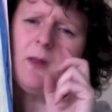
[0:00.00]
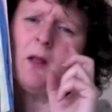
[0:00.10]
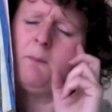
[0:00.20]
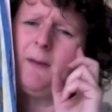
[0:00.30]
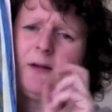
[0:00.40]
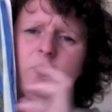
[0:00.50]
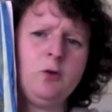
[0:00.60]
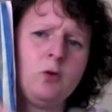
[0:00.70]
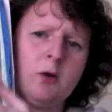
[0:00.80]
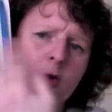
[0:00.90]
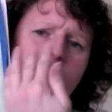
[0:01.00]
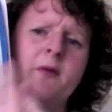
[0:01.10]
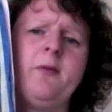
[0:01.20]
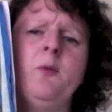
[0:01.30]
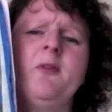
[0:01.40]
but you can go
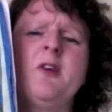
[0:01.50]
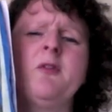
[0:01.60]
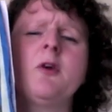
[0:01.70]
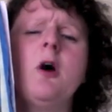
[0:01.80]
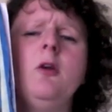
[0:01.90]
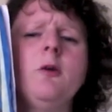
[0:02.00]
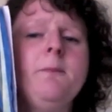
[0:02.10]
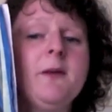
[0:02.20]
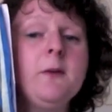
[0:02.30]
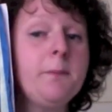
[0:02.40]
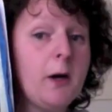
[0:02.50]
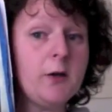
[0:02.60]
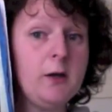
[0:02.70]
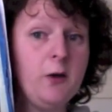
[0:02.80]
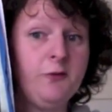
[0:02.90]
with whichever color. But the
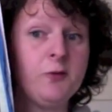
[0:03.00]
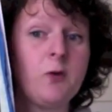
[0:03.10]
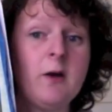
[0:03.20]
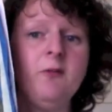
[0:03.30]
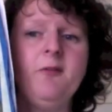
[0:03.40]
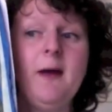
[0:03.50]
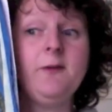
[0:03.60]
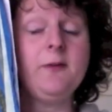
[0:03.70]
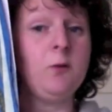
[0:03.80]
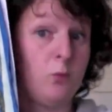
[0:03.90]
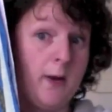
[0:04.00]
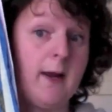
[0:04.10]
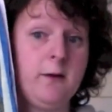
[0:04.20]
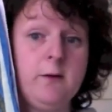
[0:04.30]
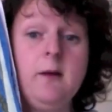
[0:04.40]
body of the dragonflies, in
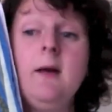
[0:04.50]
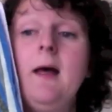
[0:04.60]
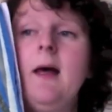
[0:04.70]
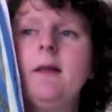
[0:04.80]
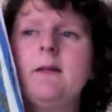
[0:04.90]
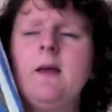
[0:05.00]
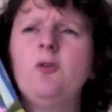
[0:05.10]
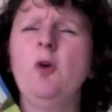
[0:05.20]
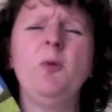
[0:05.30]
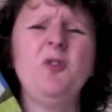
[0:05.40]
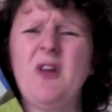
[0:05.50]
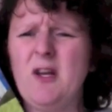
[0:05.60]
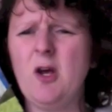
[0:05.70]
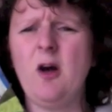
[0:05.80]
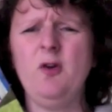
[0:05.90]
reality, takes almost
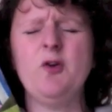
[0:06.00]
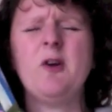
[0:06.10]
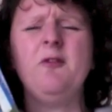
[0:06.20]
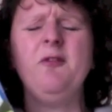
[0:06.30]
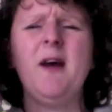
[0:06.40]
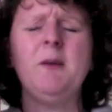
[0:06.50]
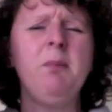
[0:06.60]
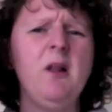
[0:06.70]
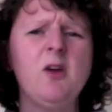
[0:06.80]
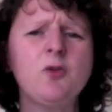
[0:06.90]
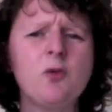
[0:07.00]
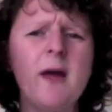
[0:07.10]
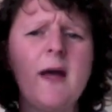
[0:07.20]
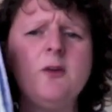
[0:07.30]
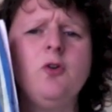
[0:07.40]
any color. You can find blood
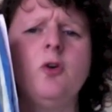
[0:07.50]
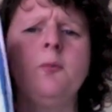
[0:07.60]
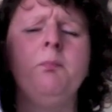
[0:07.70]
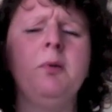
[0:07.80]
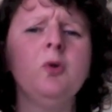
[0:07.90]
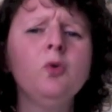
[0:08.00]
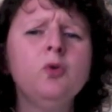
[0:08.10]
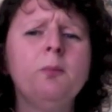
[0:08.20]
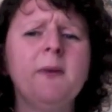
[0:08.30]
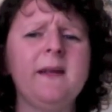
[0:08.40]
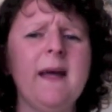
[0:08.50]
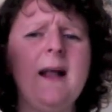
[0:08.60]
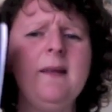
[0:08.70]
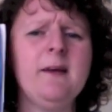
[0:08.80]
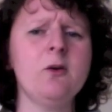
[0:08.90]
red or blue,
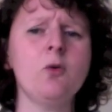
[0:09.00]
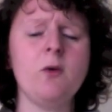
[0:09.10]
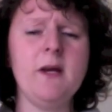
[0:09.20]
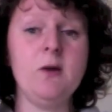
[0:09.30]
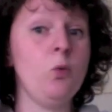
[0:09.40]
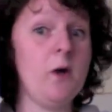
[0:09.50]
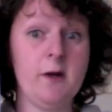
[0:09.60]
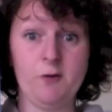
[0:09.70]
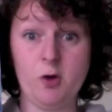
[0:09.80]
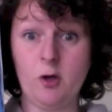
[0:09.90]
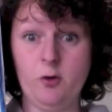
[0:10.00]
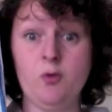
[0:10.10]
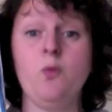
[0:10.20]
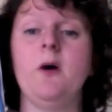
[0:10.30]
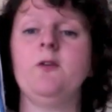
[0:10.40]
metallic green, whatever color
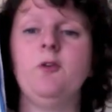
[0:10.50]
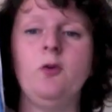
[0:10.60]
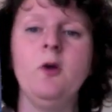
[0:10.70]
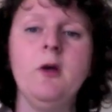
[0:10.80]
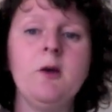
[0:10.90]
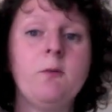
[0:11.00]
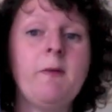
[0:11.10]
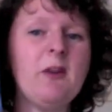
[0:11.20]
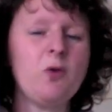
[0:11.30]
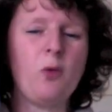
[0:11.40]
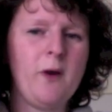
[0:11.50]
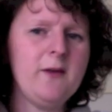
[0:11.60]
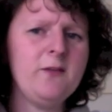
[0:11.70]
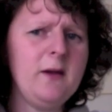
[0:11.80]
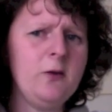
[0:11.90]
you want. So get
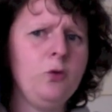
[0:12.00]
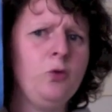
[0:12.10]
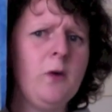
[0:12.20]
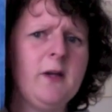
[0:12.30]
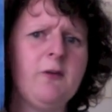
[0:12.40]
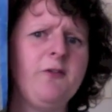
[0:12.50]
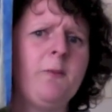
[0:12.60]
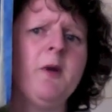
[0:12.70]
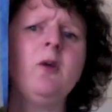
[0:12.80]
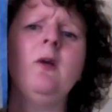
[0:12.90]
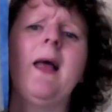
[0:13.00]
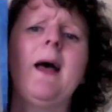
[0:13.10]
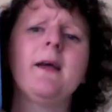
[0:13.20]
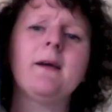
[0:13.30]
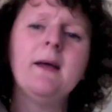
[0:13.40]
crazy and use whatever fabric you
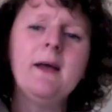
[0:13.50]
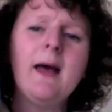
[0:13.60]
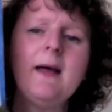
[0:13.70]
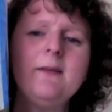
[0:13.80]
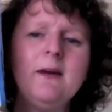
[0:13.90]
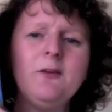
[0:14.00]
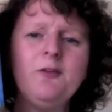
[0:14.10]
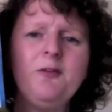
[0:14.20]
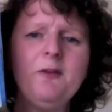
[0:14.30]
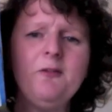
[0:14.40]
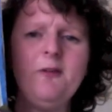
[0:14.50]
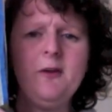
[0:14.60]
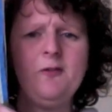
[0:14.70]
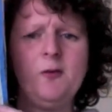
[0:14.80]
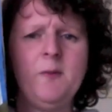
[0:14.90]
like. And the other fun
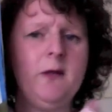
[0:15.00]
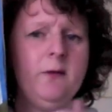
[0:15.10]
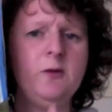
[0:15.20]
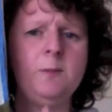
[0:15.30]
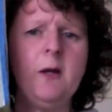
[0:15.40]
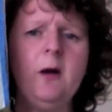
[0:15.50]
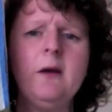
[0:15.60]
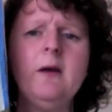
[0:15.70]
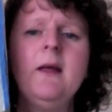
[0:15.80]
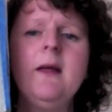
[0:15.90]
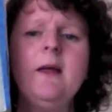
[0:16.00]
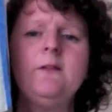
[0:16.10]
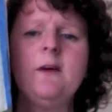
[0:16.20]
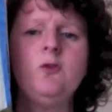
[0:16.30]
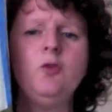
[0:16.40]
thing for me in this block
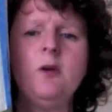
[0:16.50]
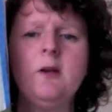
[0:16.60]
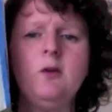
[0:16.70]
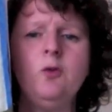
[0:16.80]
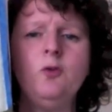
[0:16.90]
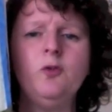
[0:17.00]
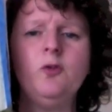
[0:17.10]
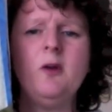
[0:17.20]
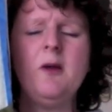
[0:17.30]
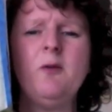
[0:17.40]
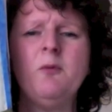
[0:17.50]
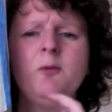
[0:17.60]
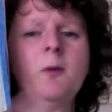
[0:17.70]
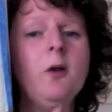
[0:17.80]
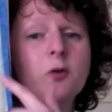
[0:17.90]
is that you can use
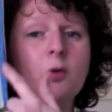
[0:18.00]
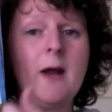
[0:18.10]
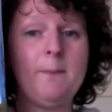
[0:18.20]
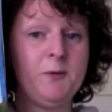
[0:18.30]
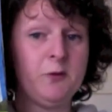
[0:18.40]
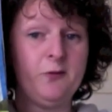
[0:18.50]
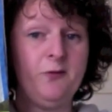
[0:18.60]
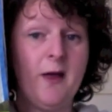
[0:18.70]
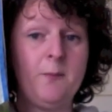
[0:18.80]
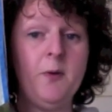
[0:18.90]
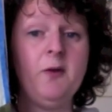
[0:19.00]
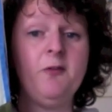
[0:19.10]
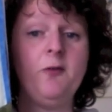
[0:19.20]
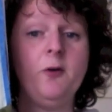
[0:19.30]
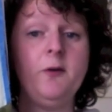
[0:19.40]
small scraps of fabric
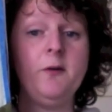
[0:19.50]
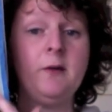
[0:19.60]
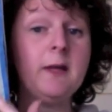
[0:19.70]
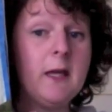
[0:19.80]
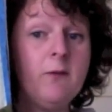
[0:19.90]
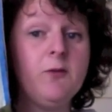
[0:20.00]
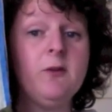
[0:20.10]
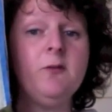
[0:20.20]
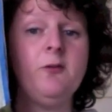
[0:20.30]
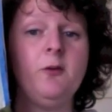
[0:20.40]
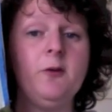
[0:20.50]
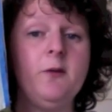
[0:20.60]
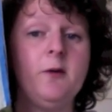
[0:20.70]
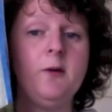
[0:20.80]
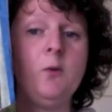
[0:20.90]
for the leaves, for
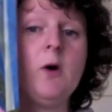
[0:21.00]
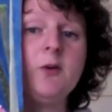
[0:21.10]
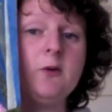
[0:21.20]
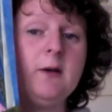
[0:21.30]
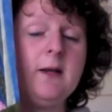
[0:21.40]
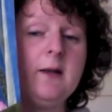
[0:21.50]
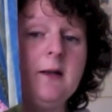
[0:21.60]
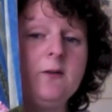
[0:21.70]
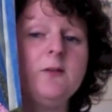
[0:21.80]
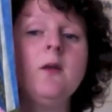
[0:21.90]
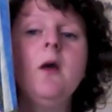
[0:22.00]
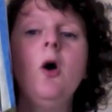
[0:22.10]
the water lilies,